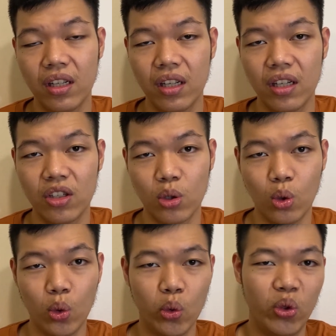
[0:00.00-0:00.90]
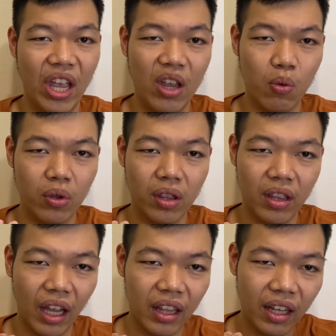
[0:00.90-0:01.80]
So they would
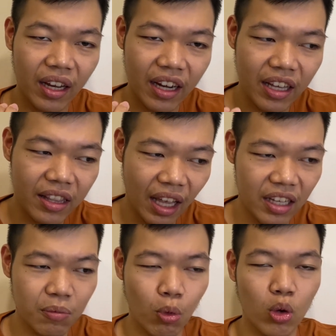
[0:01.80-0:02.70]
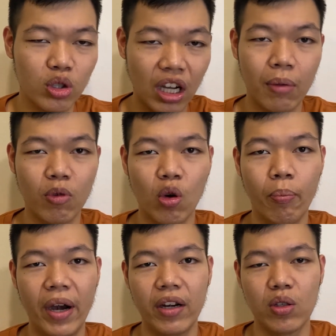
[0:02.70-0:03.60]
technically takes more time
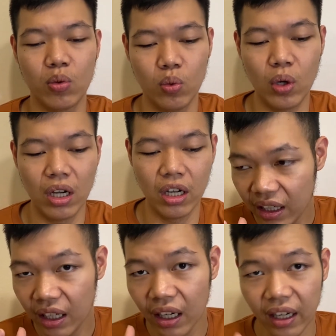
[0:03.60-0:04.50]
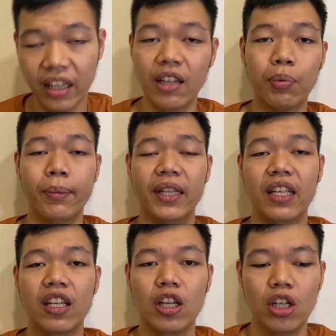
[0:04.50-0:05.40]
compared to a landed property.